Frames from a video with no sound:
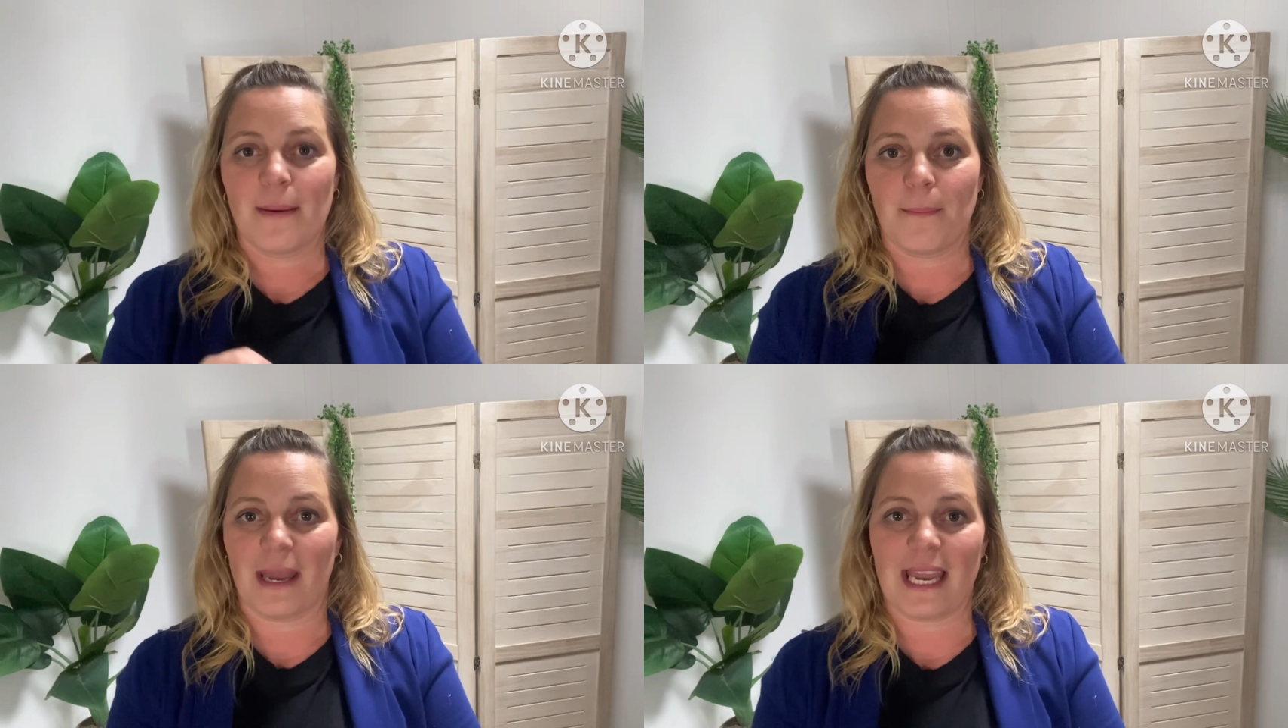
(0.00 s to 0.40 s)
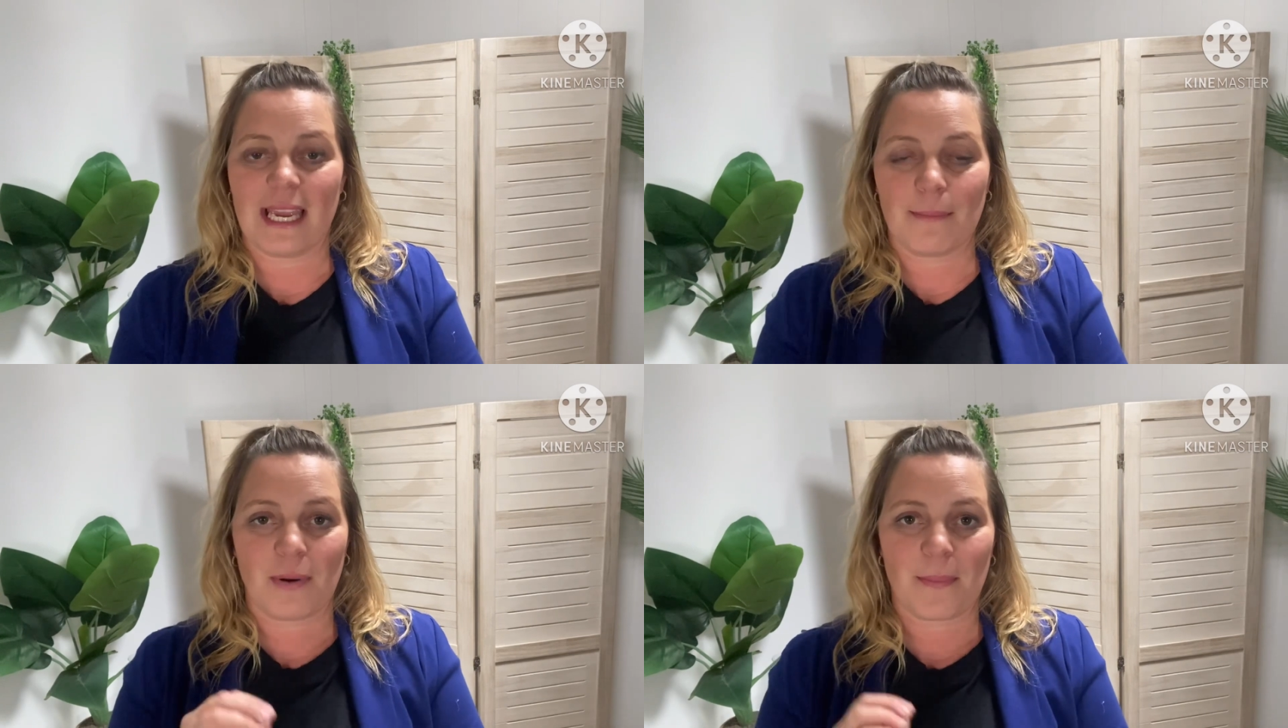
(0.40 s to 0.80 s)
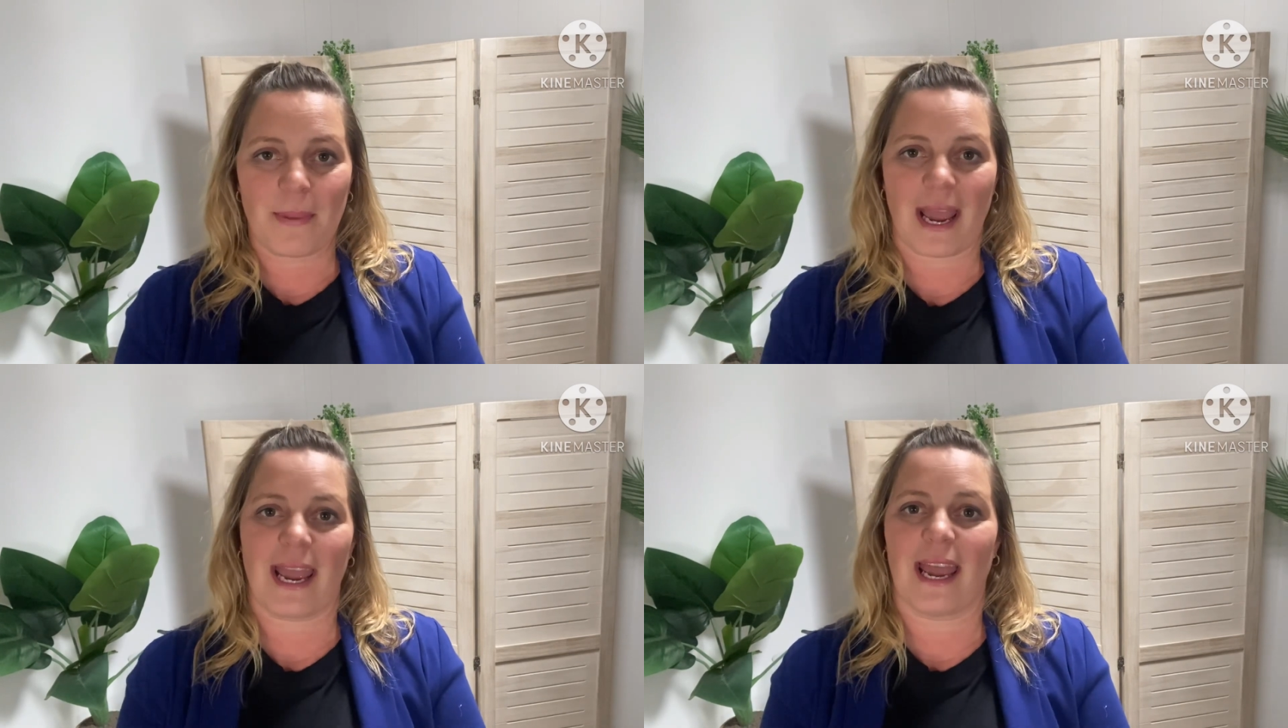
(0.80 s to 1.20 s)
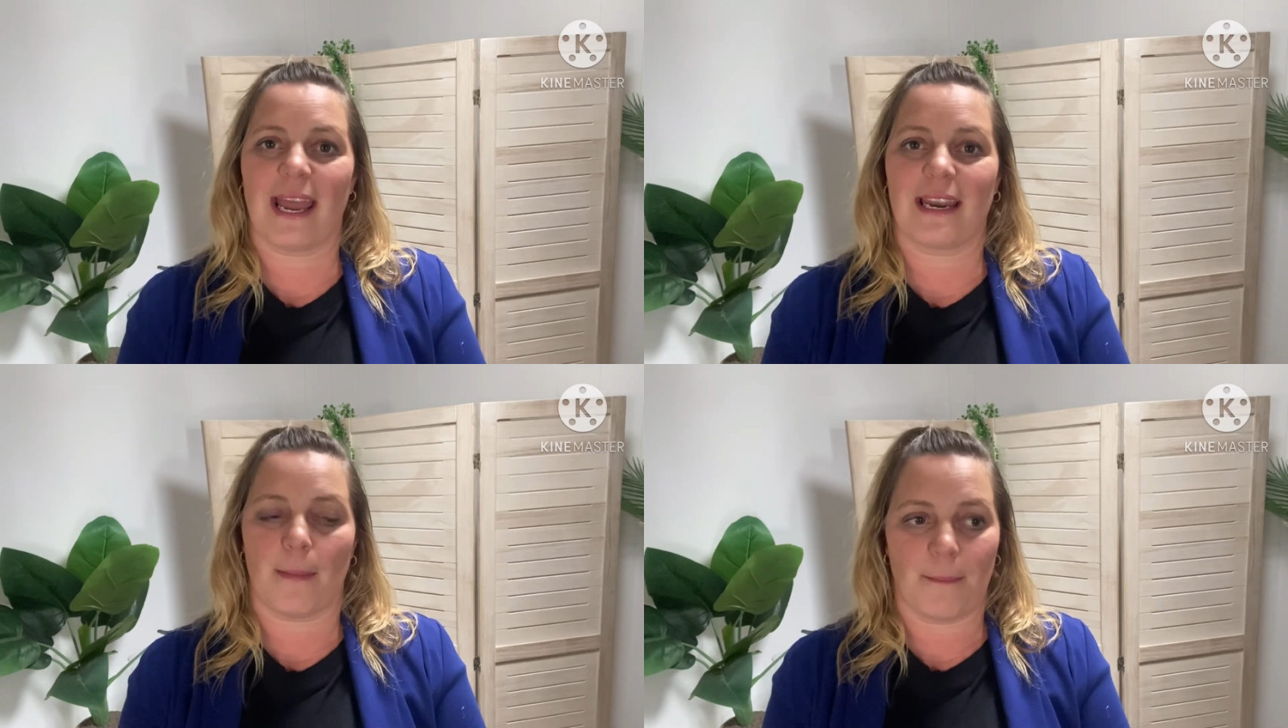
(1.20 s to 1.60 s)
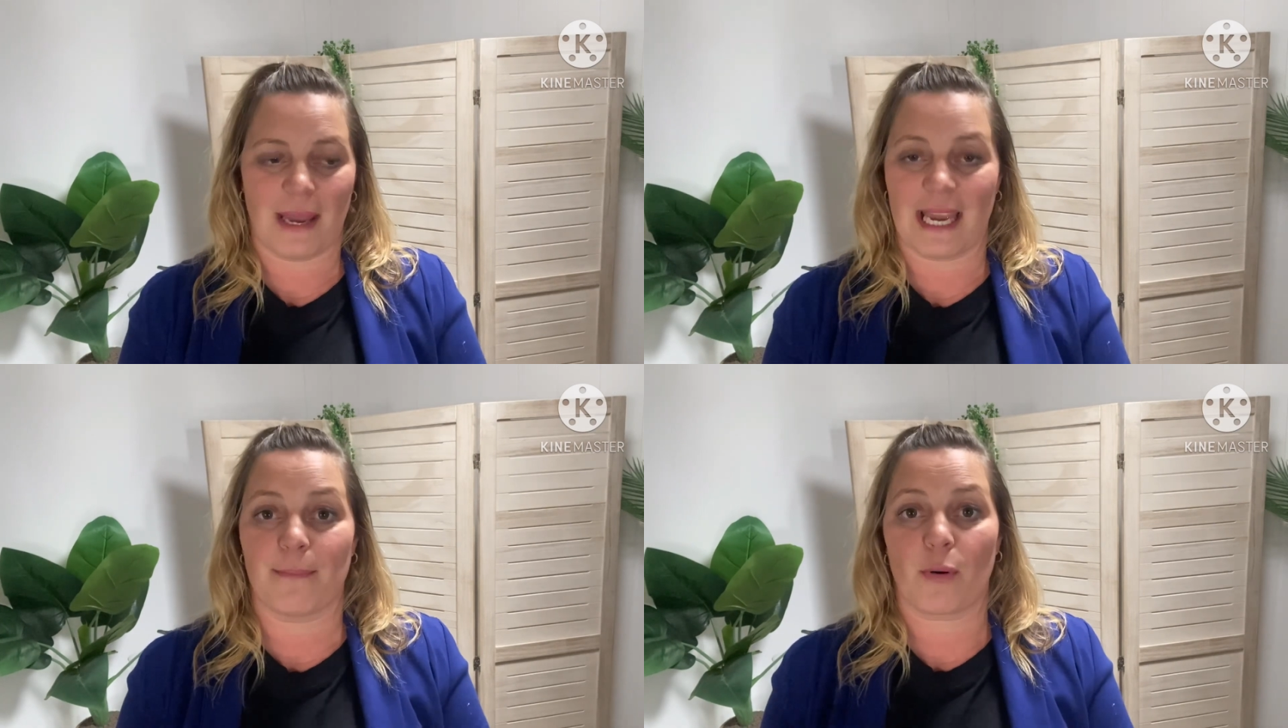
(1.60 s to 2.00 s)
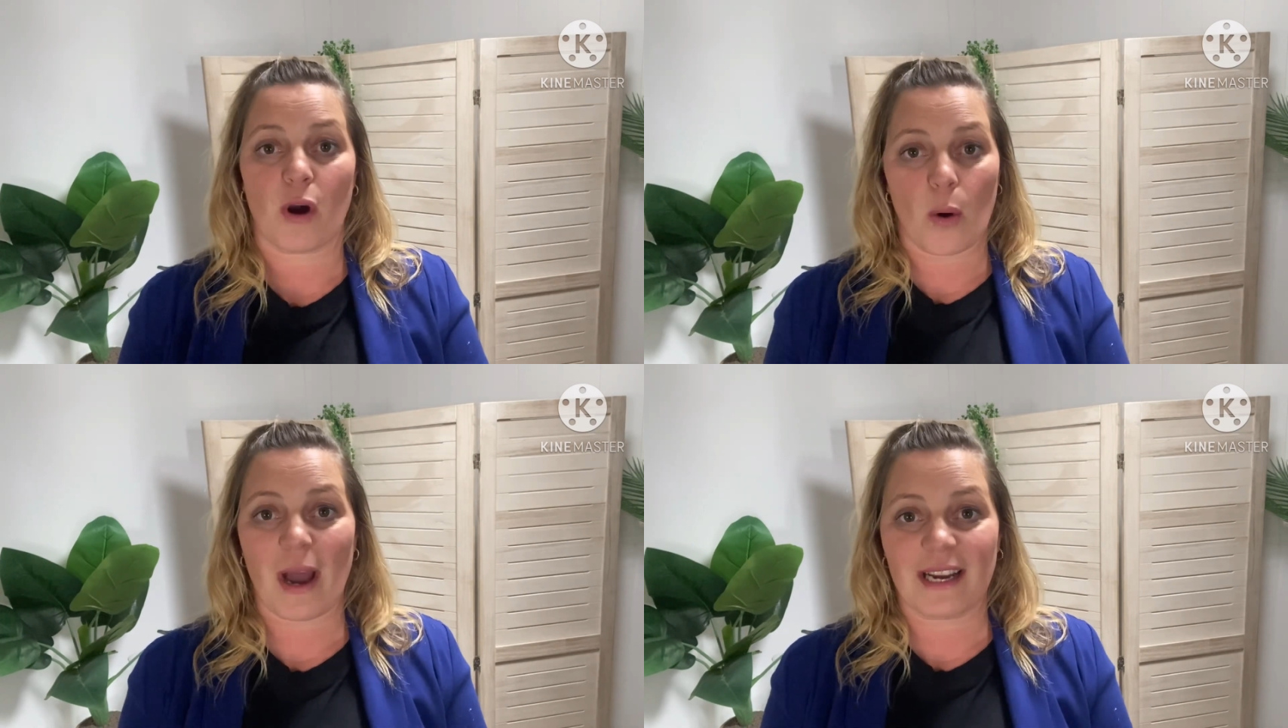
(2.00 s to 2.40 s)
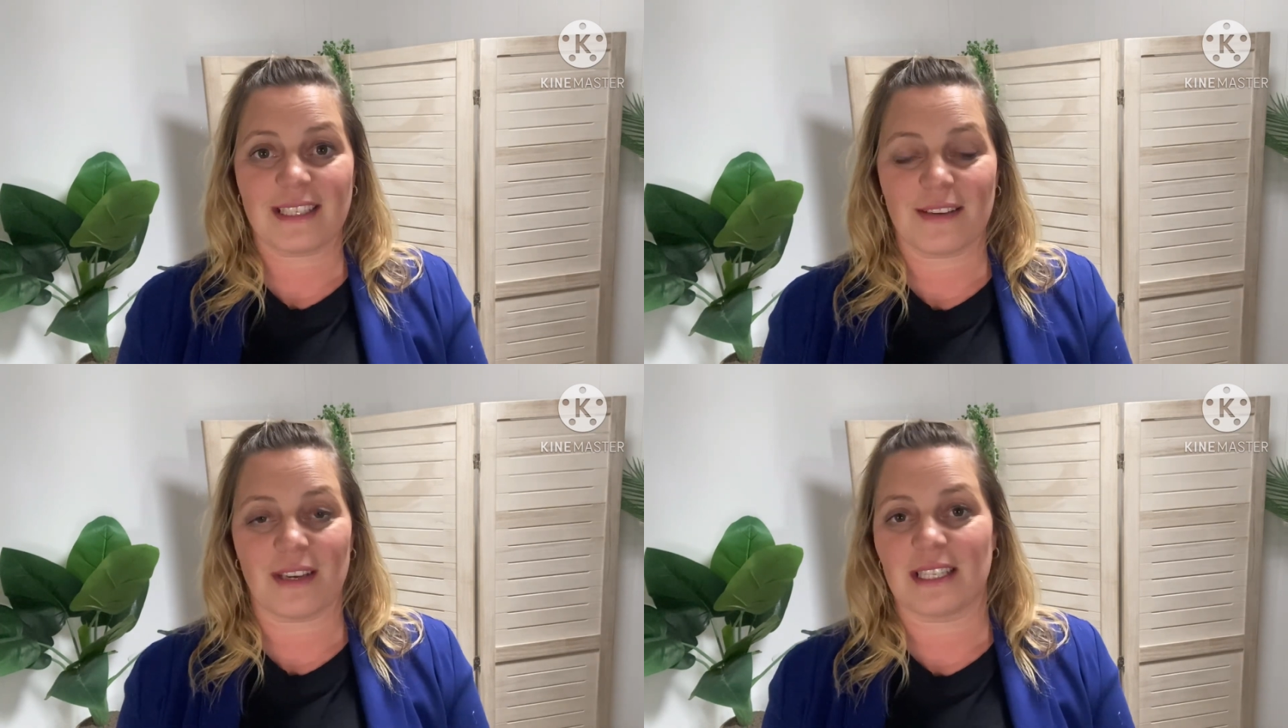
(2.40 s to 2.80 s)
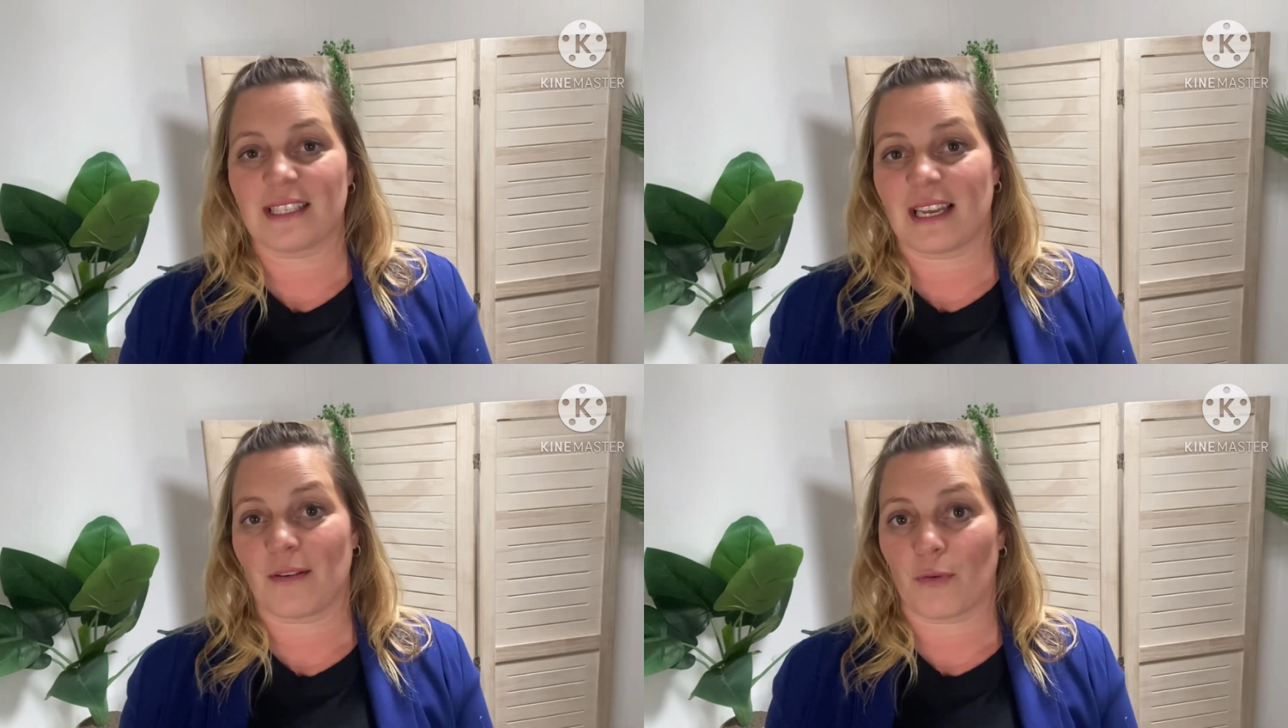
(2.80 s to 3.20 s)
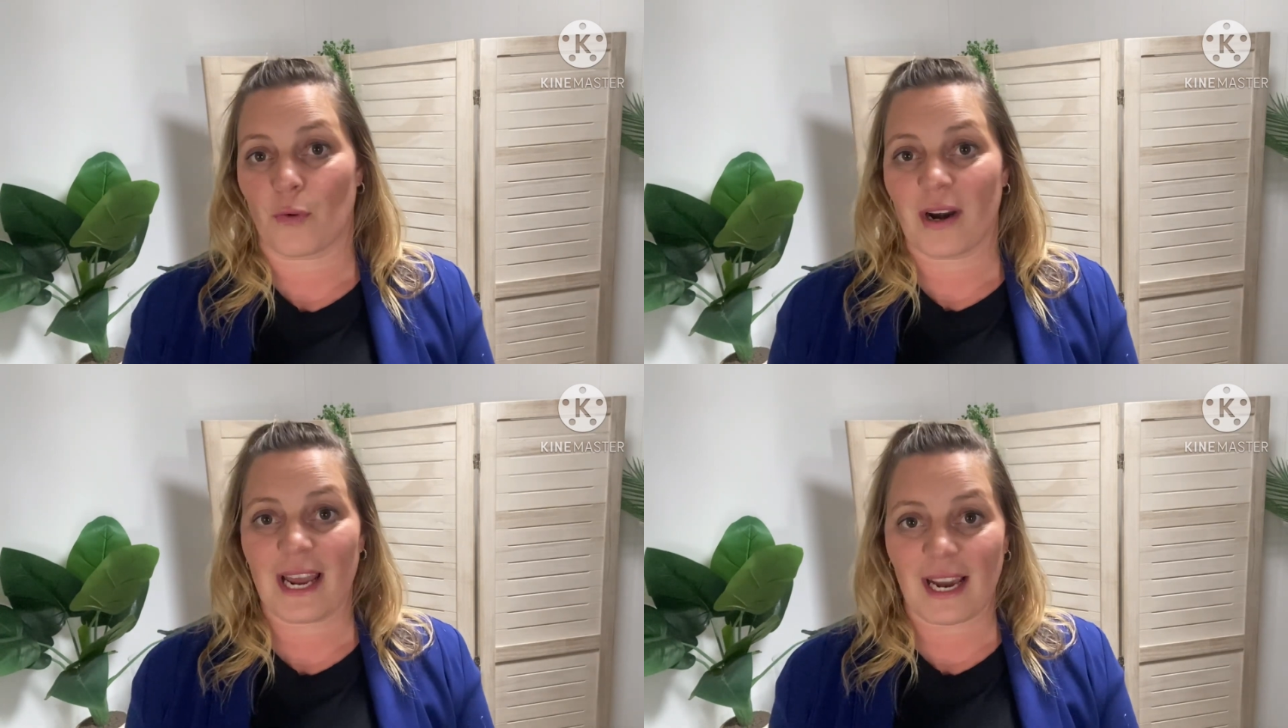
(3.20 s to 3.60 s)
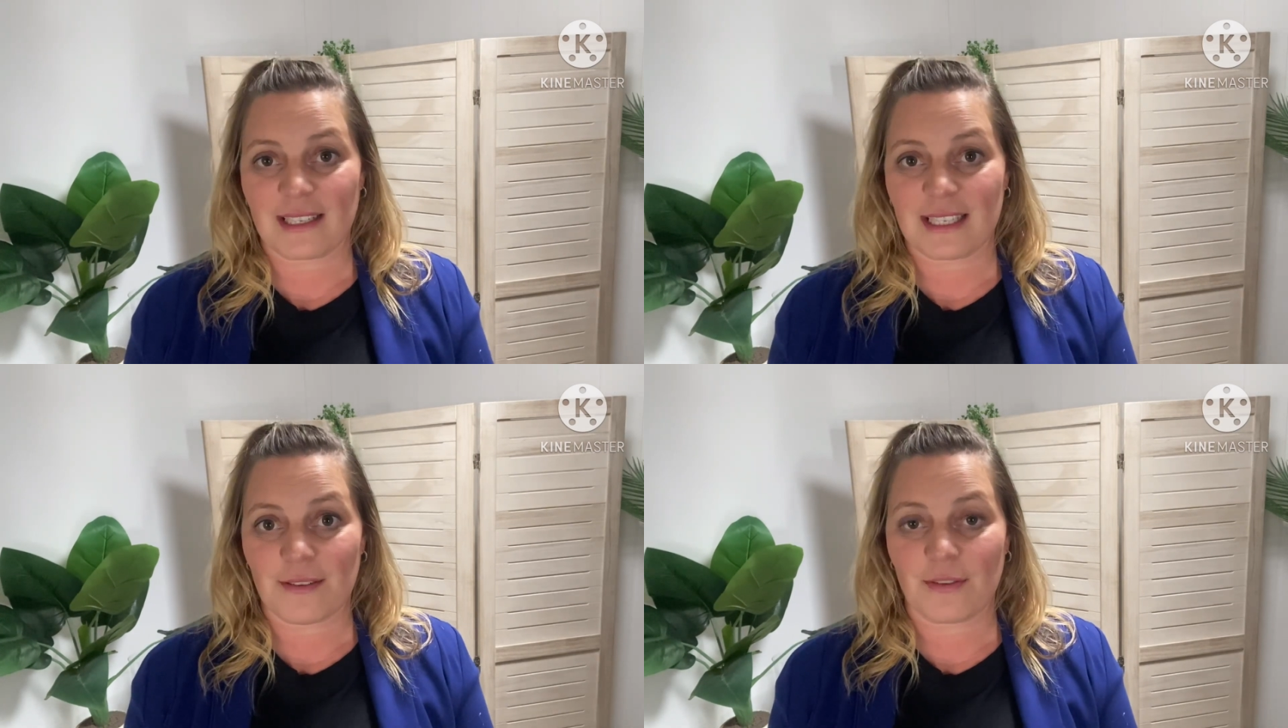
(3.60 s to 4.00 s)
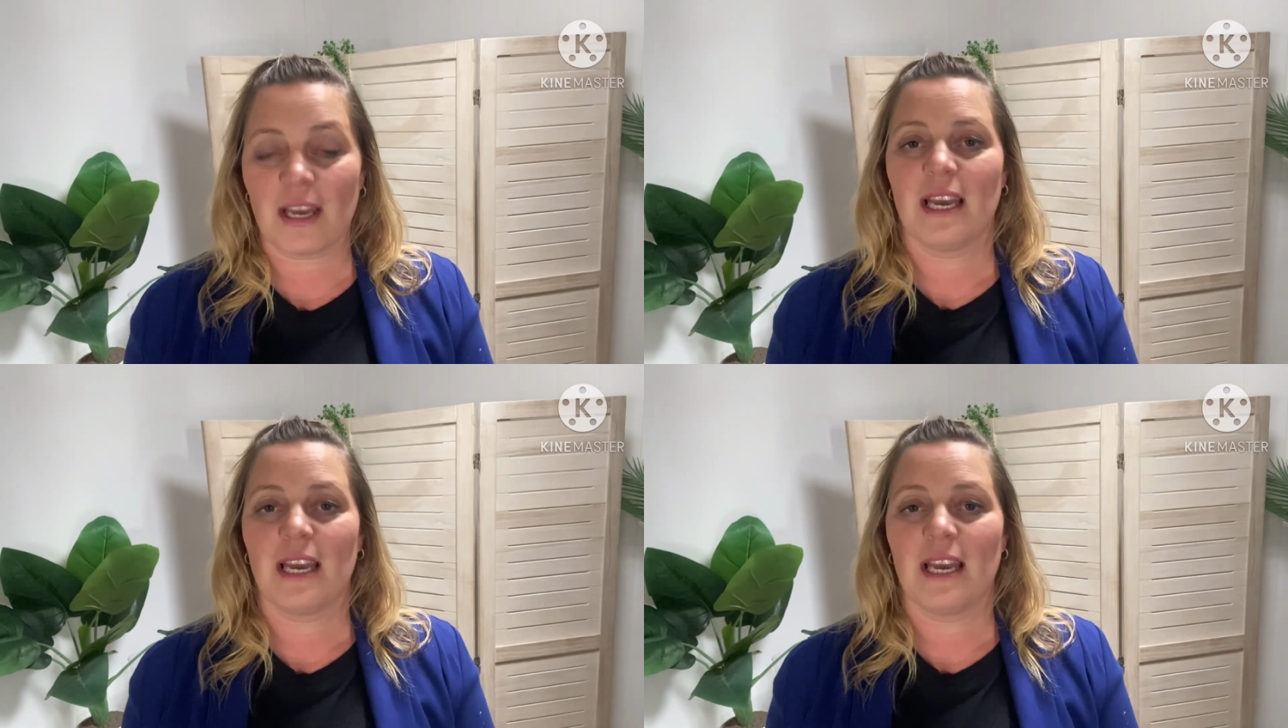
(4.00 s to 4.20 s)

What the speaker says: Being prepared, being proactive instead of reactive